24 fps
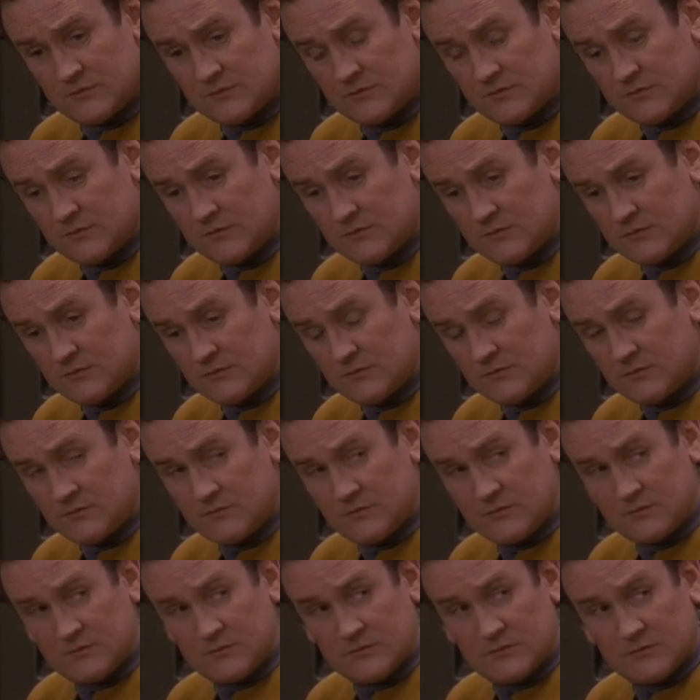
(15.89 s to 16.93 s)

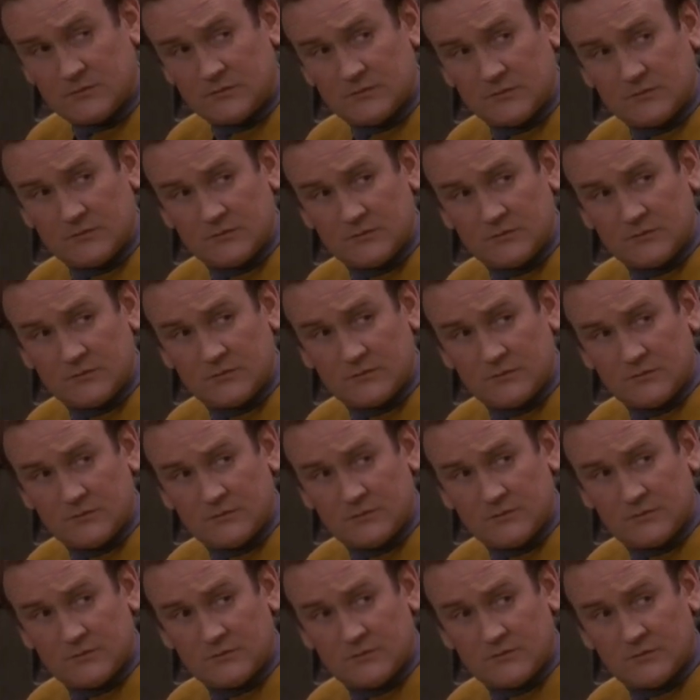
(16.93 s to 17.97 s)

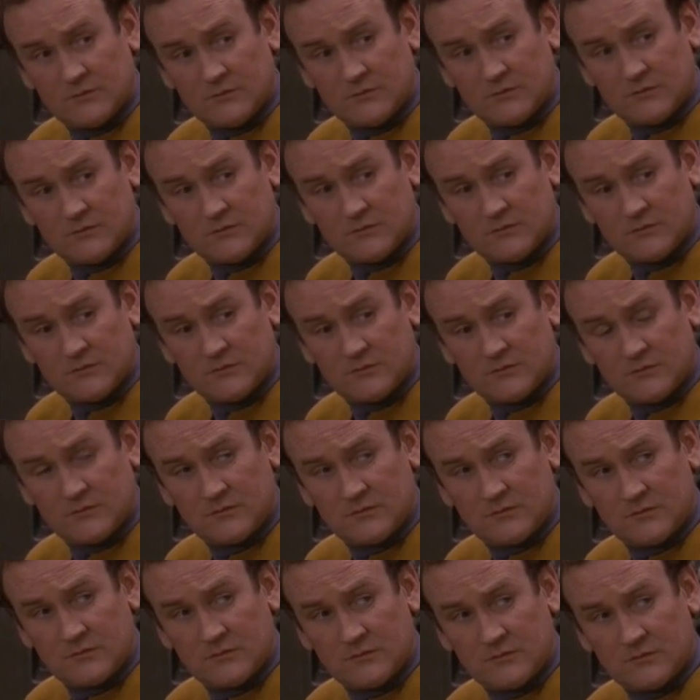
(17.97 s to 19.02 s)

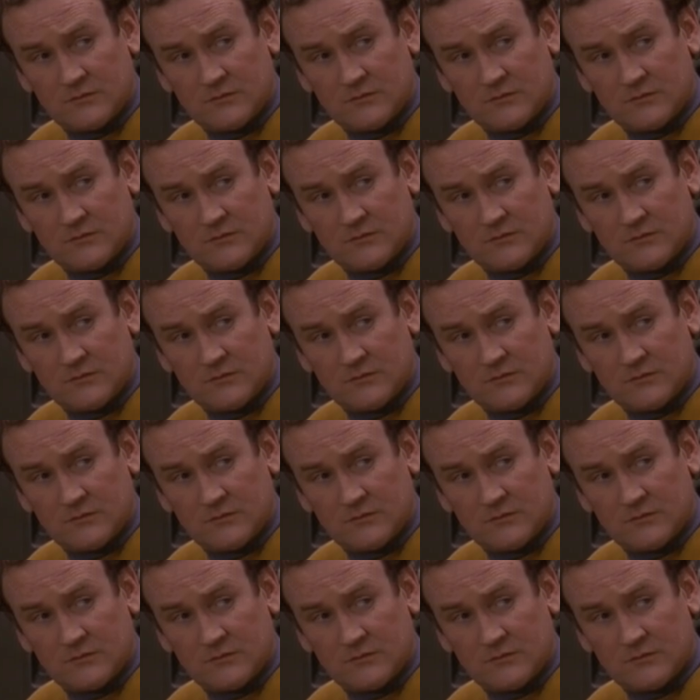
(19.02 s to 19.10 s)
[no speech]